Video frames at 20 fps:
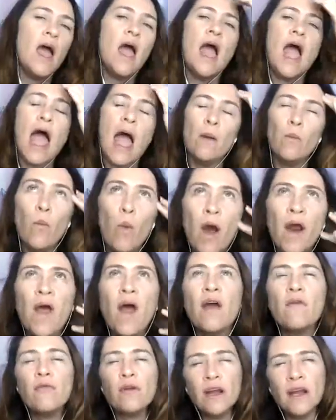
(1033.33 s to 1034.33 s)
And what I
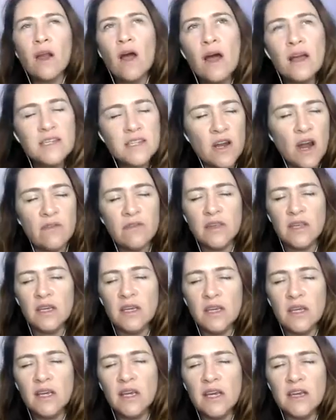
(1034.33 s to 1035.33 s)
realized over the
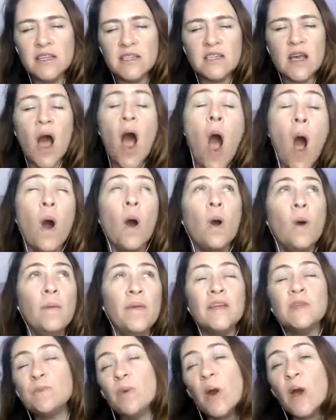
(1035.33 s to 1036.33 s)
years is,
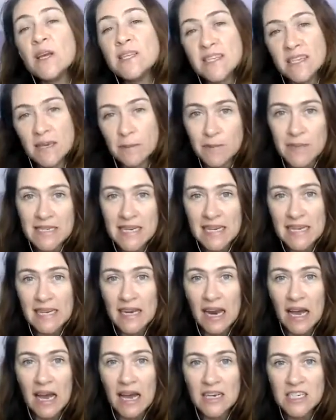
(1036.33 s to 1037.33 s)
this person in
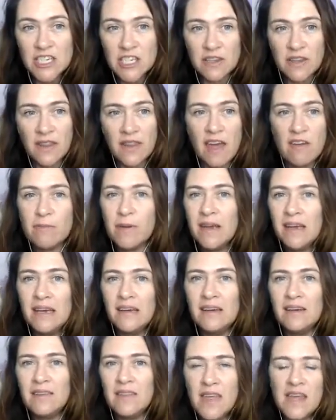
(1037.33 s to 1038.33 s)
particular, they've
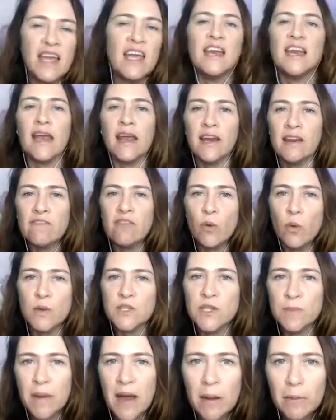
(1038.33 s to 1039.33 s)
been thinking negative thoughts
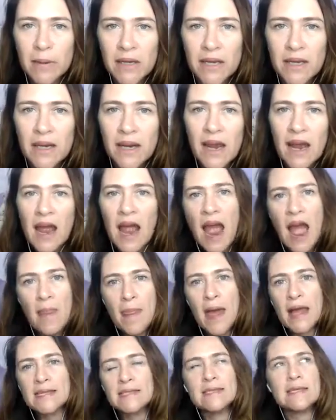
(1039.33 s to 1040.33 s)
about me. And
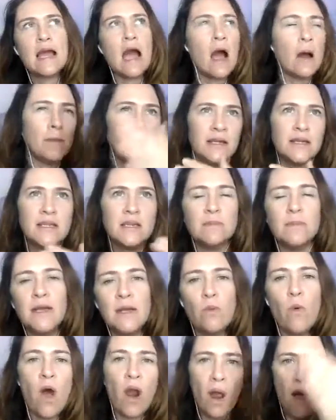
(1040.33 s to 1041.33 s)
that's come into me
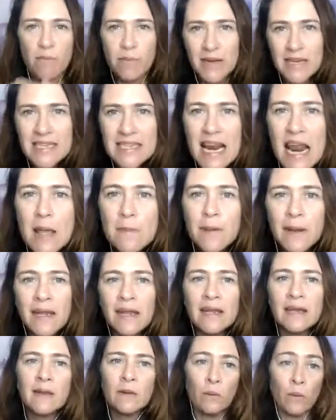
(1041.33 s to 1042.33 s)
while I've been
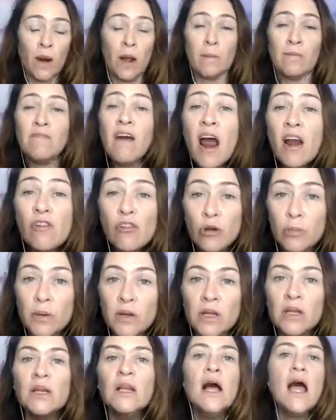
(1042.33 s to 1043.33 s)
sleeping, when I'm
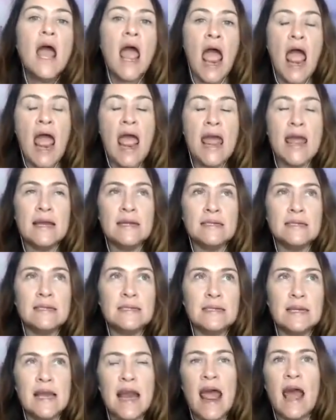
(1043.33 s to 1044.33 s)
vulnerable, and
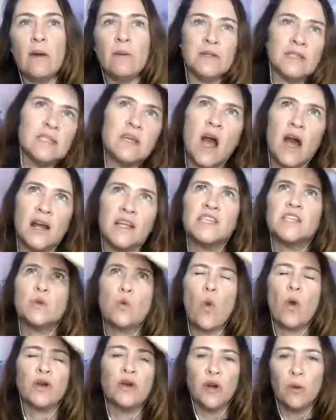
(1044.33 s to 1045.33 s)
now it's kind of
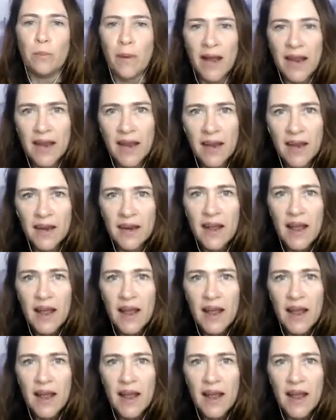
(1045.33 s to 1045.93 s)
squatted on my head.